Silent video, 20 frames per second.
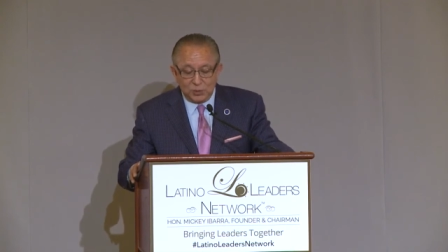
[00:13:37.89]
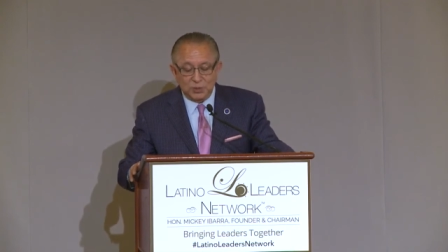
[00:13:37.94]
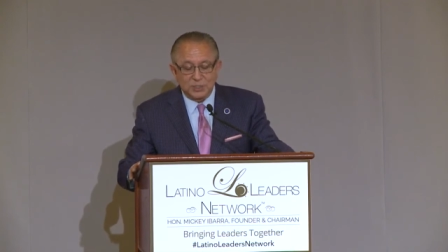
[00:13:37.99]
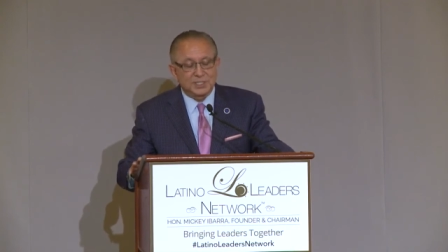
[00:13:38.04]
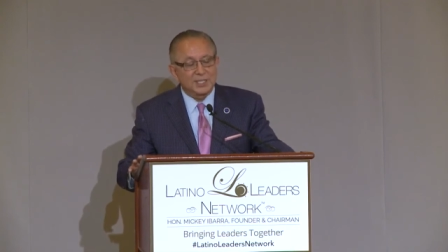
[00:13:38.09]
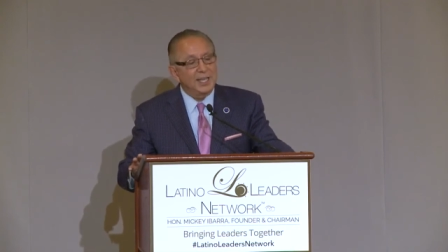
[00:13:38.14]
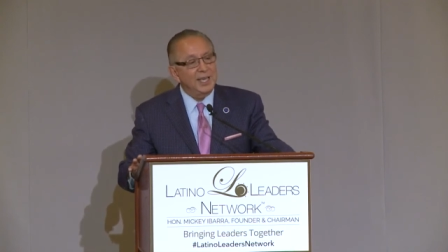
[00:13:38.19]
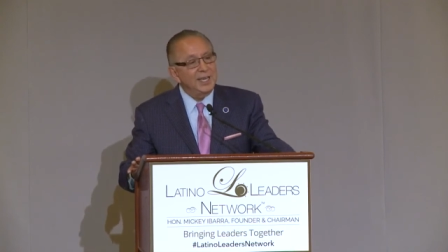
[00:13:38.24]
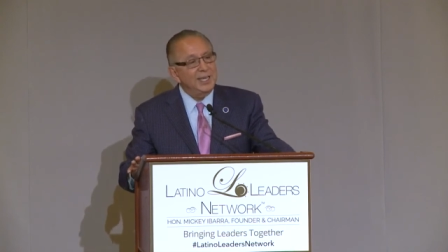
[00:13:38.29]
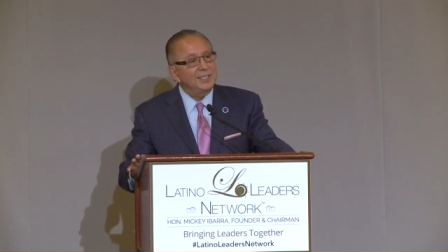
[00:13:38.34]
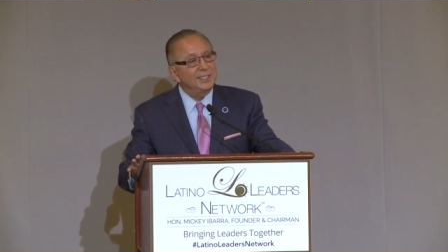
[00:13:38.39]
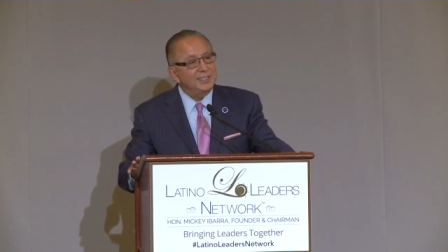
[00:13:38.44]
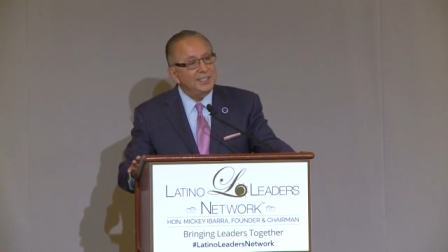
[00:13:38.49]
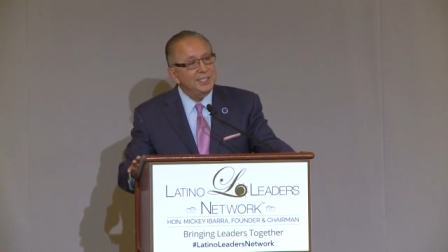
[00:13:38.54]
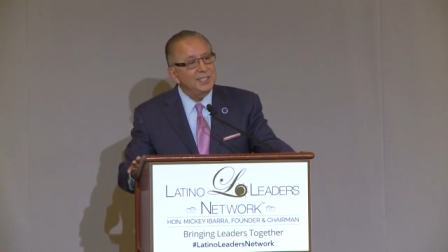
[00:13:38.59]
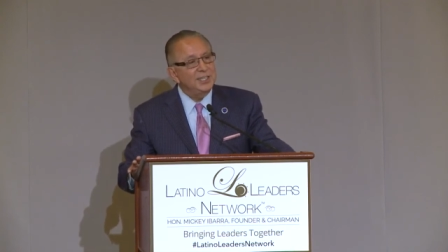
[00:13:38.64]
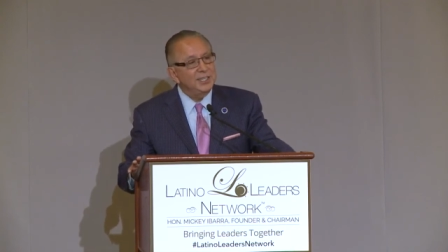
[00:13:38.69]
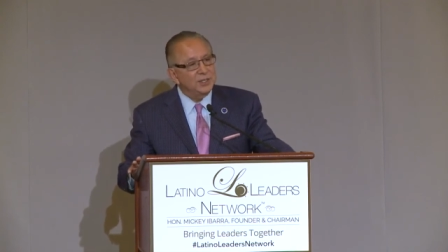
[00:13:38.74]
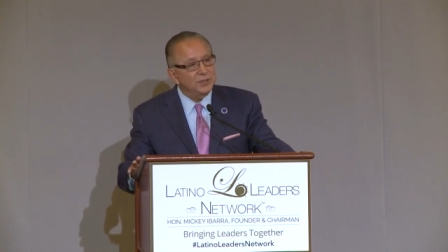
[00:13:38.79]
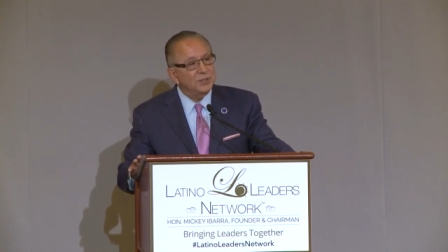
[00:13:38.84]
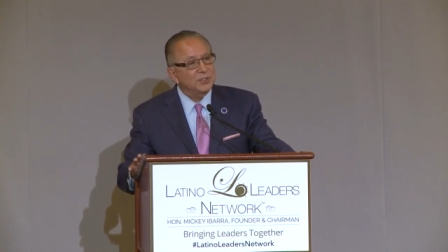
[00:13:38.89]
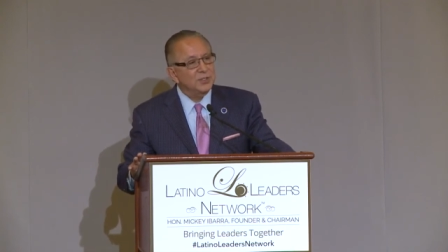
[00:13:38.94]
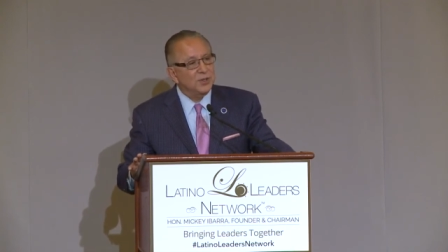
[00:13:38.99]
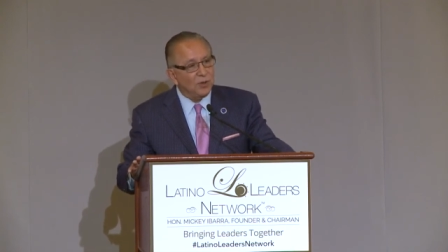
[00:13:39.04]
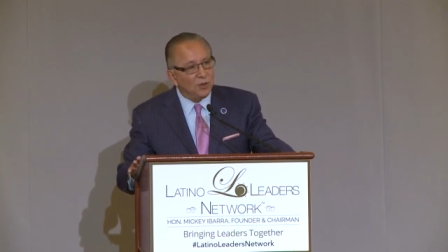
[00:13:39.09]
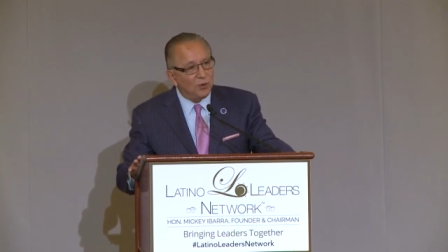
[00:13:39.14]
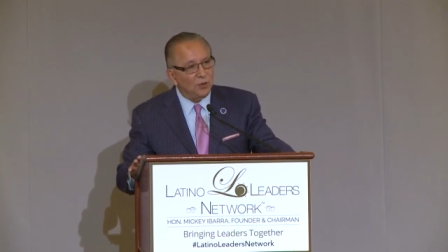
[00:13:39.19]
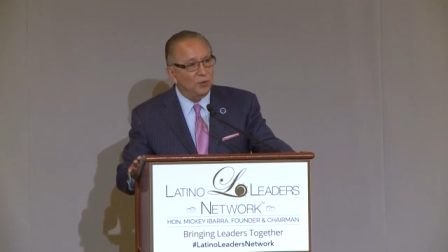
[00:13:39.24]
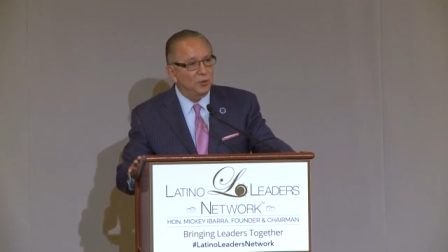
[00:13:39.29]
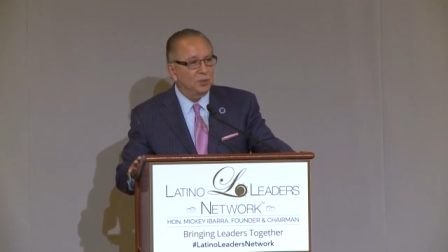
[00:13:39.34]
was 18 years
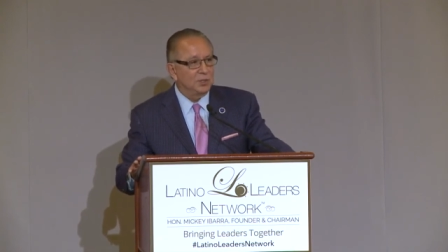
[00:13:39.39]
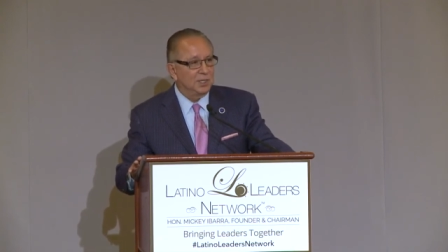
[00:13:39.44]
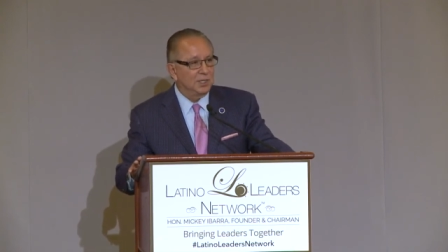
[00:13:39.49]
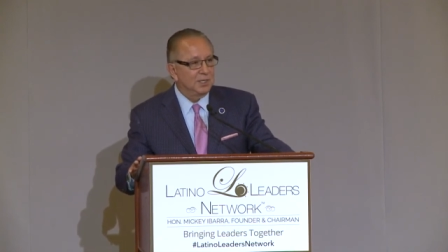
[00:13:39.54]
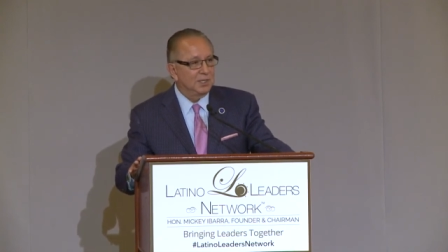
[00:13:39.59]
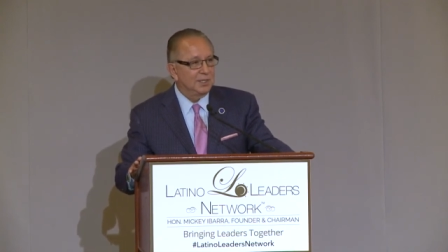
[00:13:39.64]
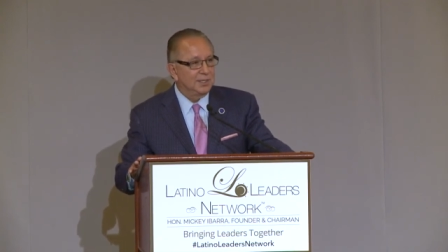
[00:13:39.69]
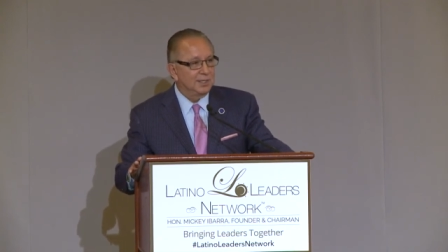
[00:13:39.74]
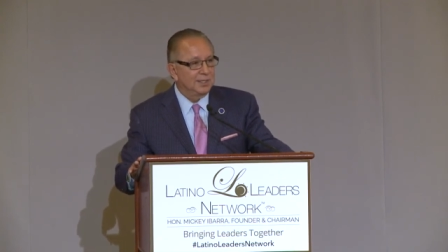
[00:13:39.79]
old,